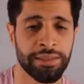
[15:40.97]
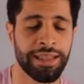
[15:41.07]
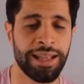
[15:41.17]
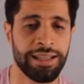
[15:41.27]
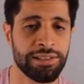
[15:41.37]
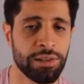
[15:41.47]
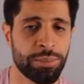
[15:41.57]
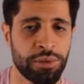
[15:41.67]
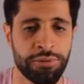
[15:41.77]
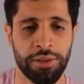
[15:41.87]
that is a
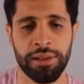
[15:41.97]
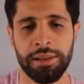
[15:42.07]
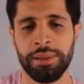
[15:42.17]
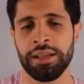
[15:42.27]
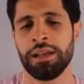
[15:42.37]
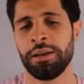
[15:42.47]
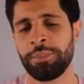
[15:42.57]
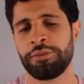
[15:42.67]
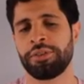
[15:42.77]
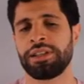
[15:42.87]

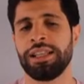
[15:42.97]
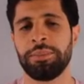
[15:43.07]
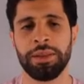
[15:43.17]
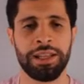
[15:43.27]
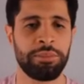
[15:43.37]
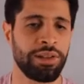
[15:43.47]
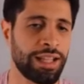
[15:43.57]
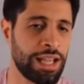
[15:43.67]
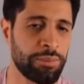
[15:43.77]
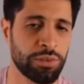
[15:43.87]
perfectly playable
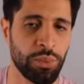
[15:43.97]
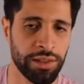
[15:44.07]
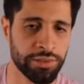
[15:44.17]
game as well.